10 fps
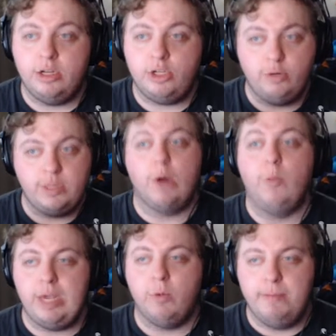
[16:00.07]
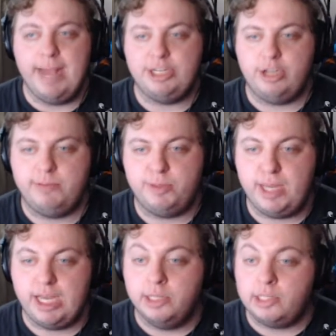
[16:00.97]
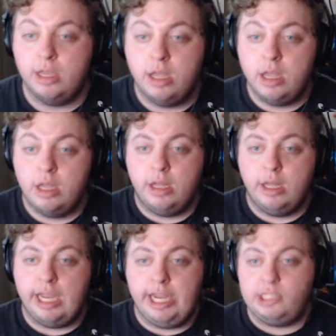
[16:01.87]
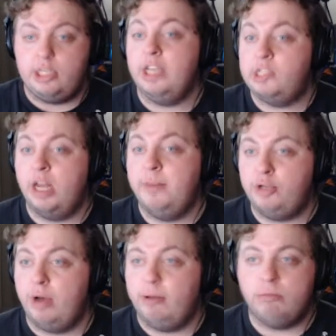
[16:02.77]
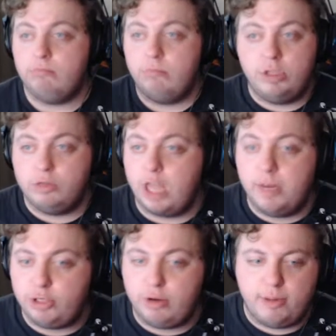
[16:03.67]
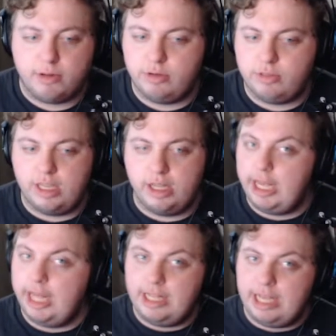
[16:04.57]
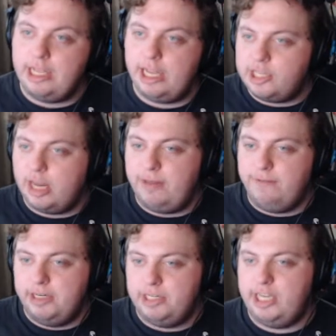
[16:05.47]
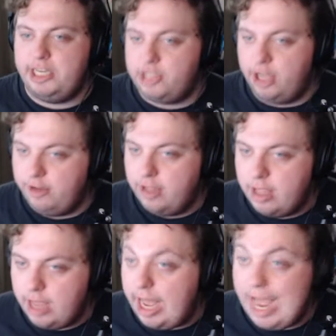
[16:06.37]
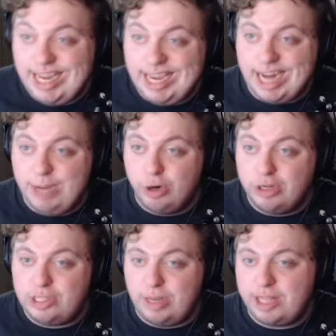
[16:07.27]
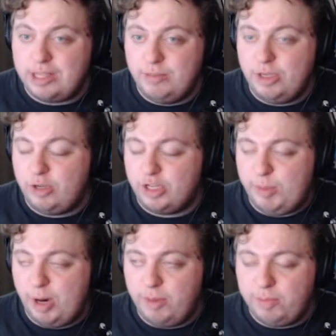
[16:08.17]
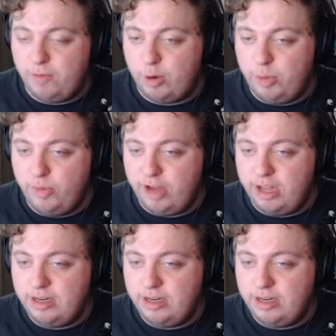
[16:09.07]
to their week 1 matchups, because it's going to be trouble. There's going to be trouble. It's going to be fun to see. So, any words about the Mewtwo experiment before we move on?